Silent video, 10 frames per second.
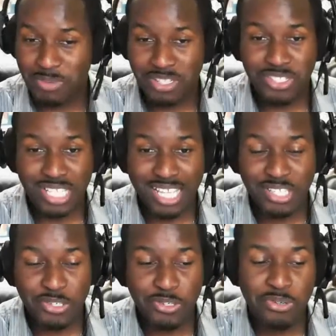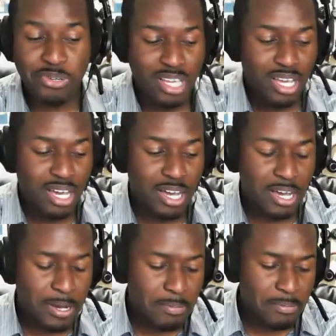as much as I do.
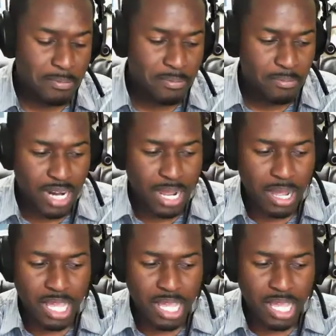But I